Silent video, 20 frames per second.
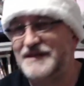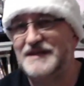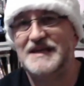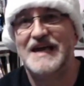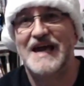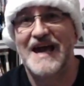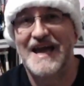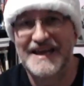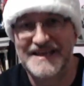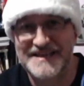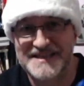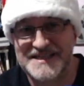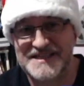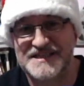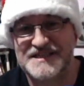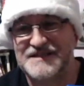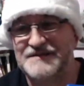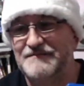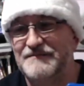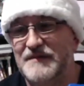
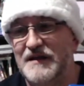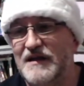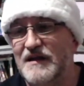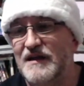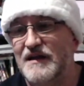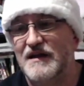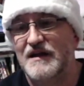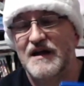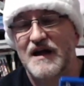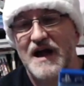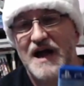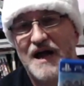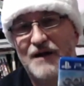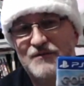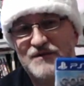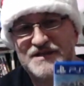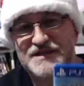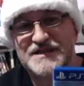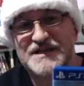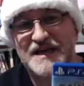yes. I
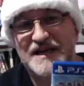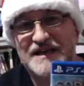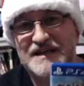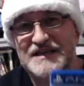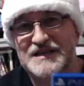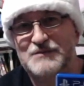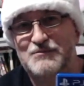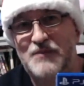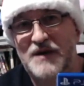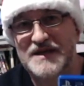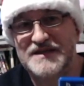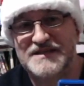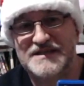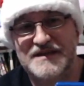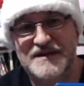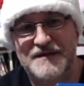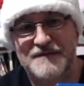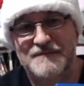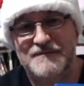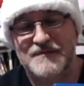would say it is
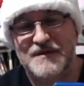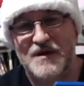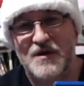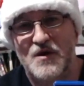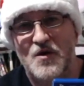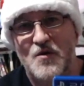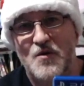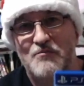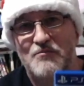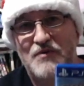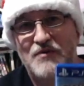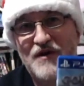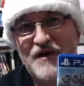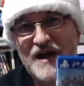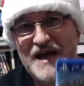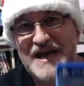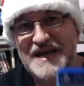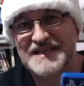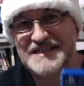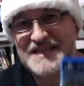better. But
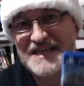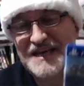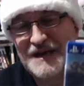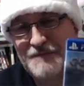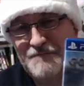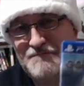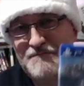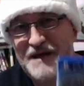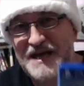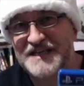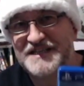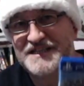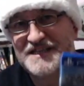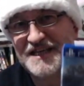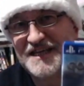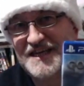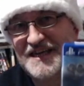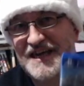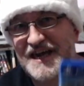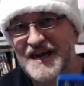is it a better
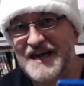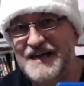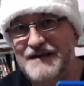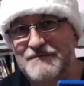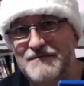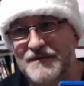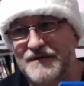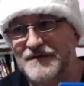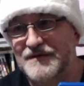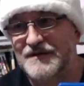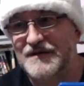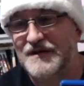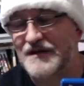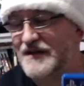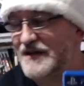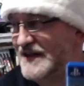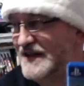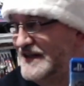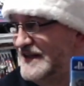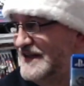game?
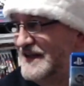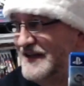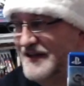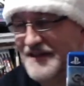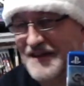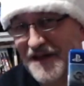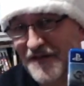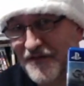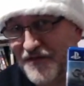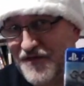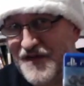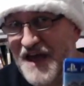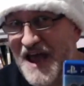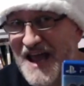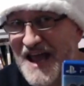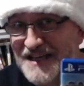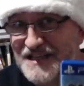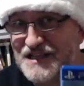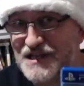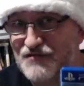Now,
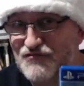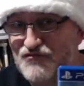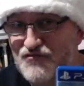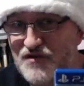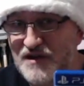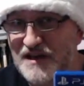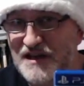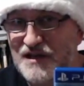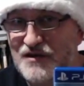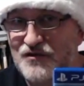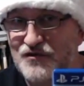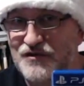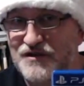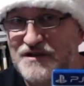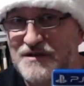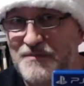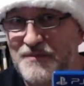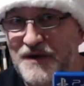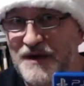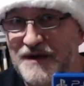there's a really good
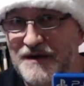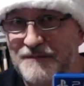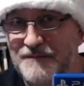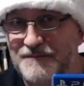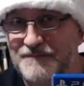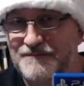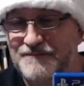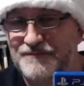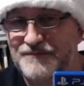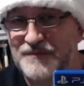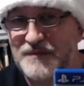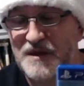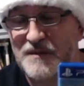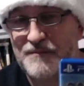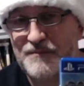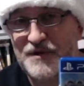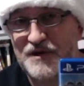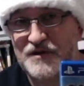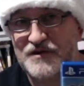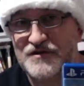debate.
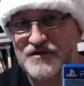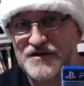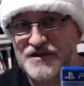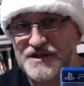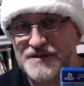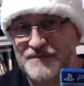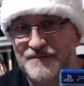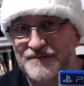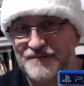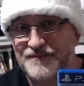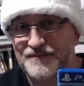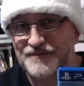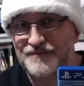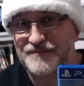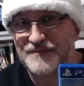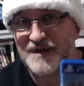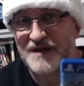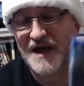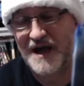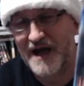Because
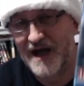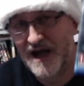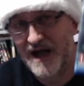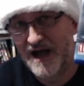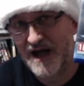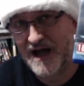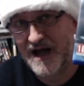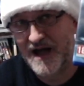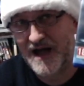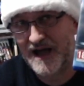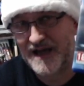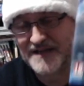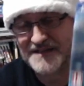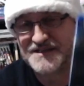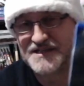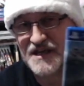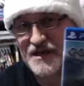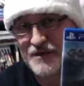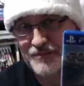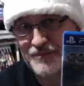I had
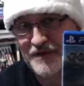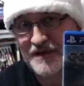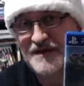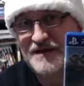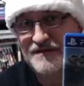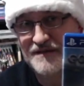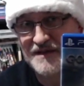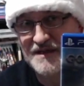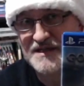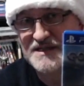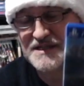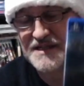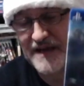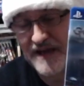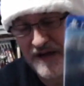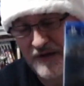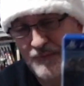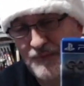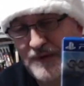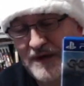to complete this. I
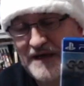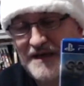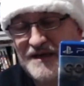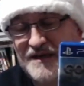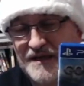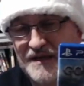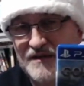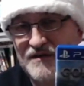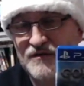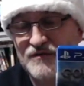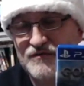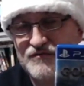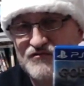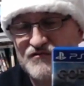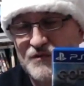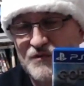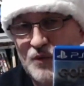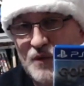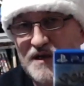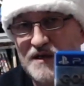completed it in under
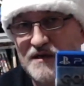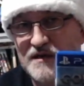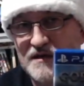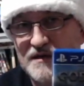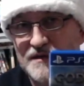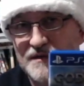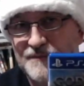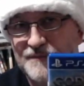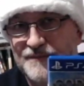a week.